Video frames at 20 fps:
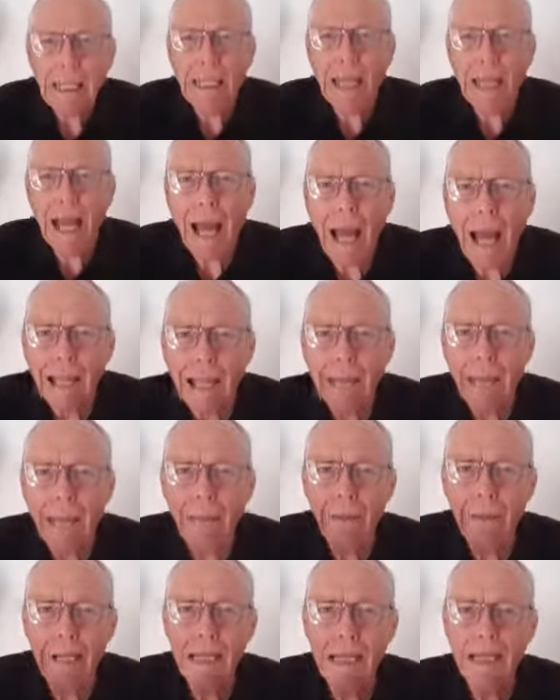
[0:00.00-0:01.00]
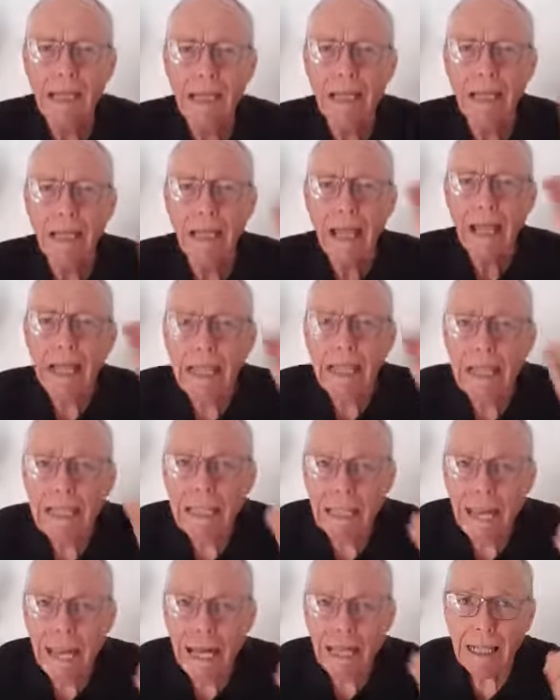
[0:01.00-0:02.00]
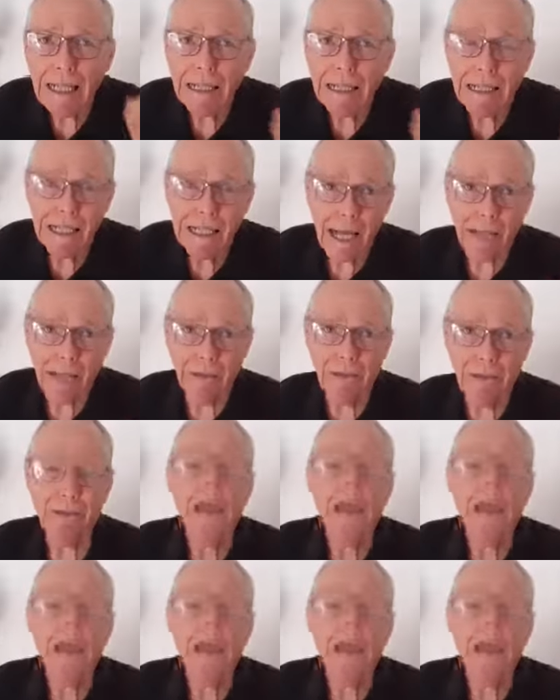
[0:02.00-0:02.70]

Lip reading: at the beginning is getting sales.